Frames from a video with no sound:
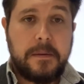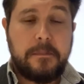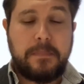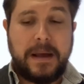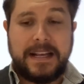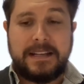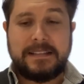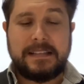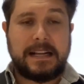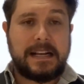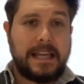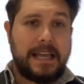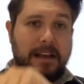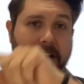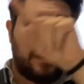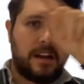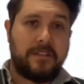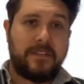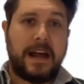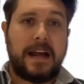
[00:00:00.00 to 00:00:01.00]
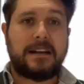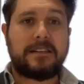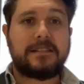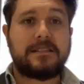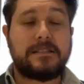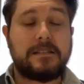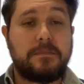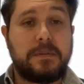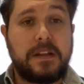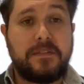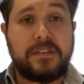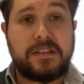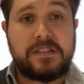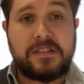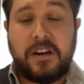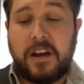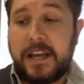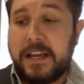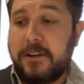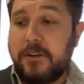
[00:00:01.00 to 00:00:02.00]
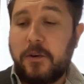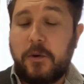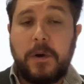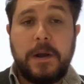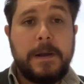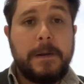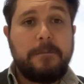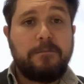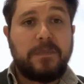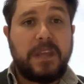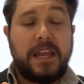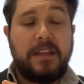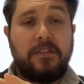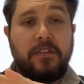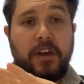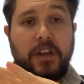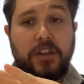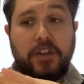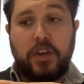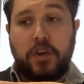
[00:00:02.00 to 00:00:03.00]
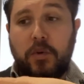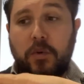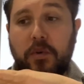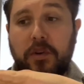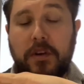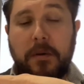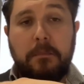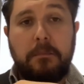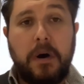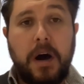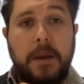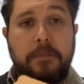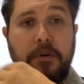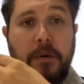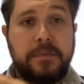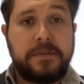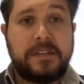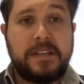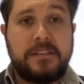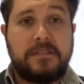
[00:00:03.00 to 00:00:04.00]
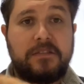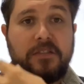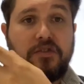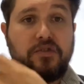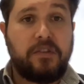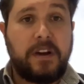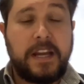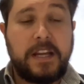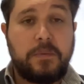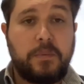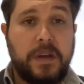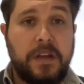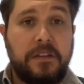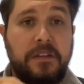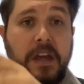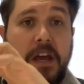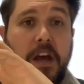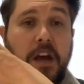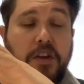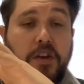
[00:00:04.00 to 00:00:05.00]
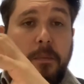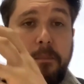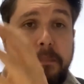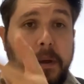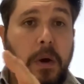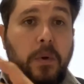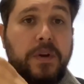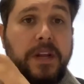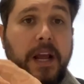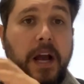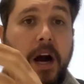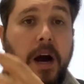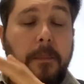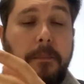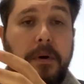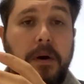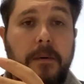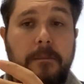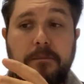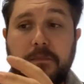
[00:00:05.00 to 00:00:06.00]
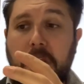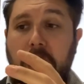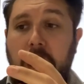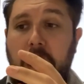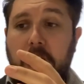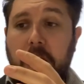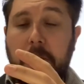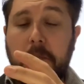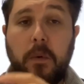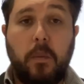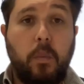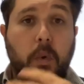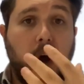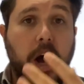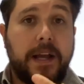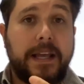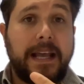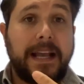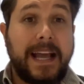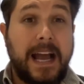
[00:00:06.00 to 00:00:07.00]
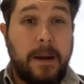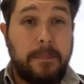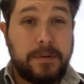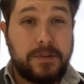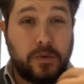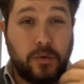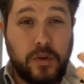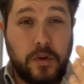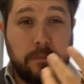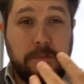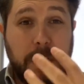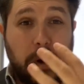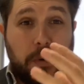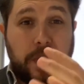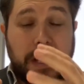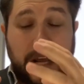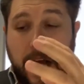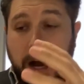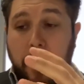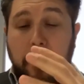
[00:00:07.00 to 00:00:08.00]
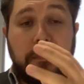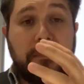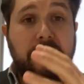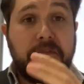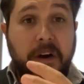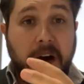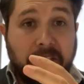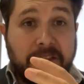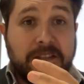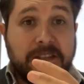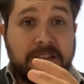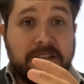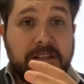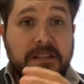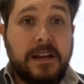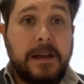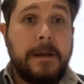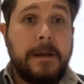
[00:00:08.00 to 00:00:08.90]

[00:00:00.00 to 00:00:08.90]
Basically, it kind of acts as a bit of a cycle, in that you can buy properties to trade with, you're building up working capital, you're building up funds,